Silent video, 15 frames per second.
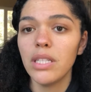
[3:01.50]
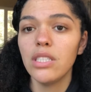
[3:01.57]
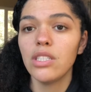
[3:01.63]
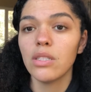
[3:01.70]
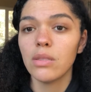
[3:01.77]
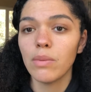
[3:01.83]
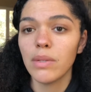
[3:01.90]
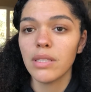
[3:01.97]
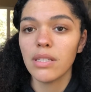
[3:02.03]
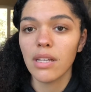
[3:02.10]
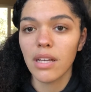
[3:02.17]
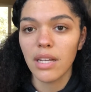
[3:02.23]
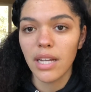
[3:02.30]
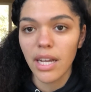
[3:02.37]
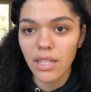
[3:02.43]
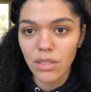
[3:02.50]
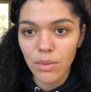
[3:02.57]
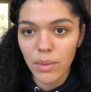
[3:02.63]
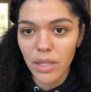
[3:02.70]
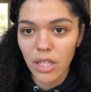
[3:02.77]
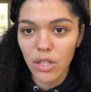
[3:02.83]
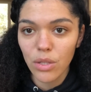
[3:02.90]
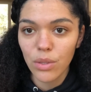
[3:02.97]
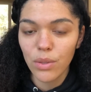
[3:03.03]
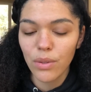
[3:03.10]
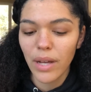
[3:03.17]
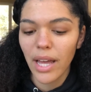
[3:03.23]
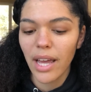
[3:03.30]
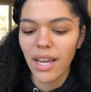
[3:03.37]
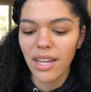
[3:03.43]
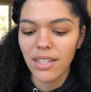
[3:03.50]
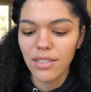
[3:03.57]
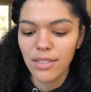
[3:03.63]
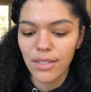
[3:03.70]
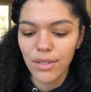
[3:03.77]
just want to connect with you and